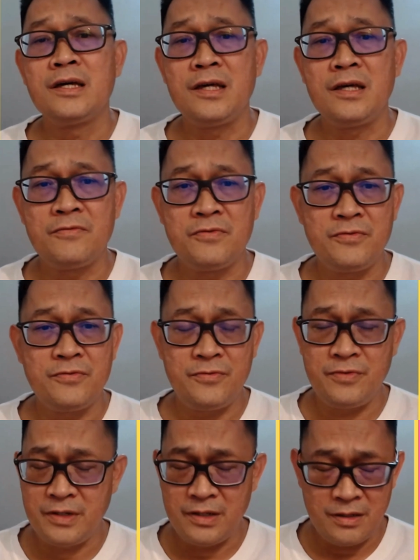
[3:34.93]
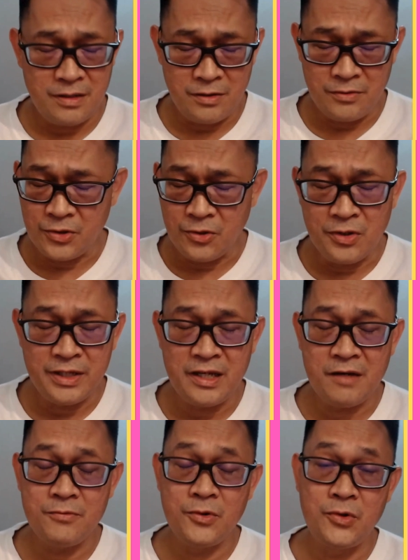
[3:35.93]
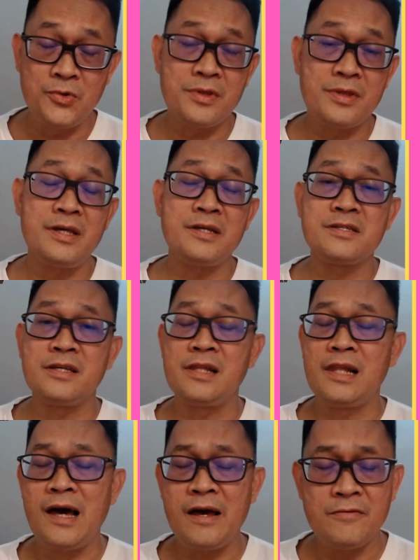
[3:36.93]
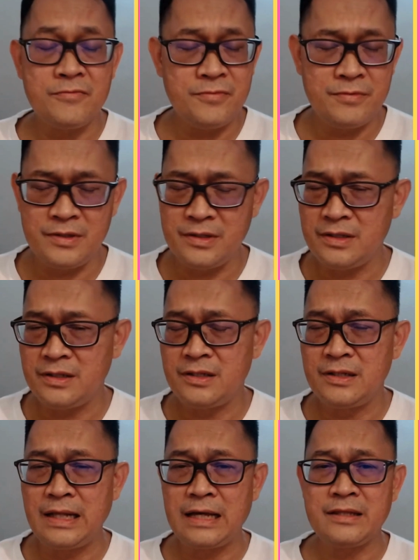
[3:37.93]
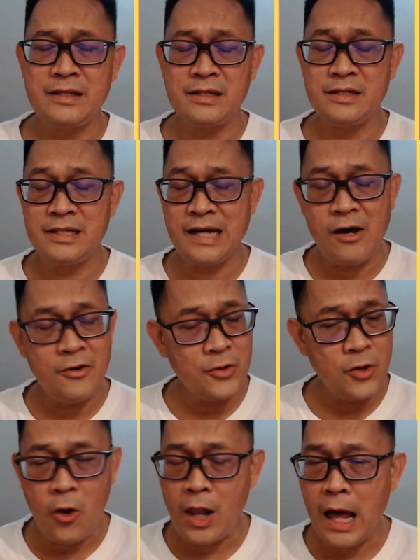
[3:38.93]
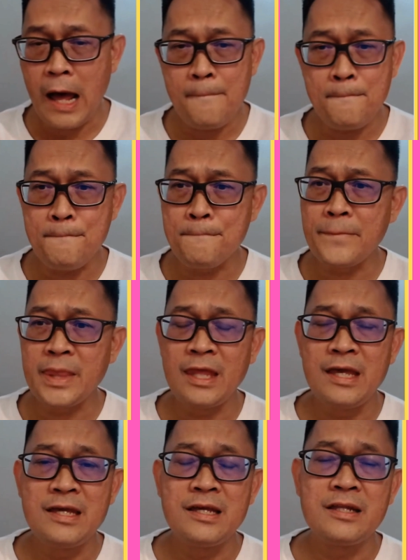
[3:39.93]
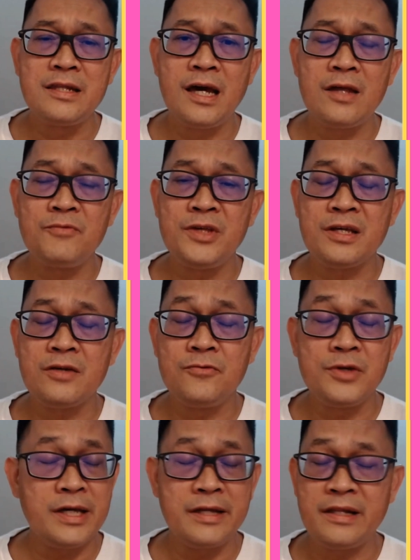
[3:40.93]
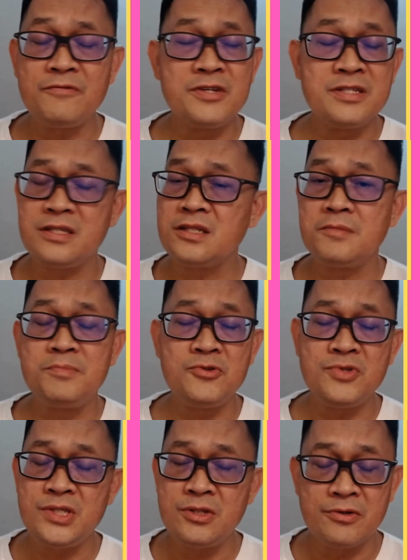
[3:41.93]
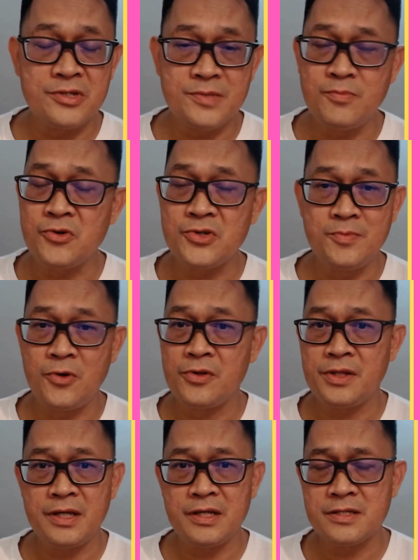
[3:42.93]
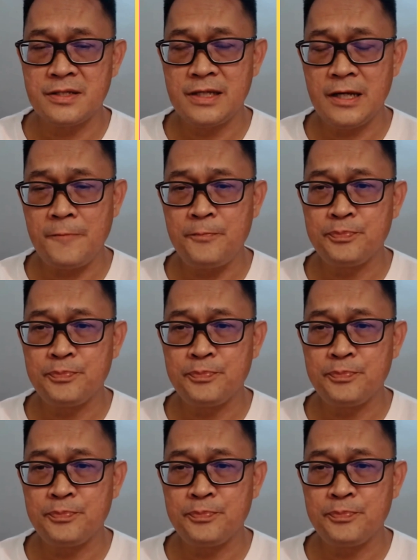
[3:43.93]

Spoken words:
If we only have good things in life, nothing down, all up, then we can never see the beauty on the small things. Yeah.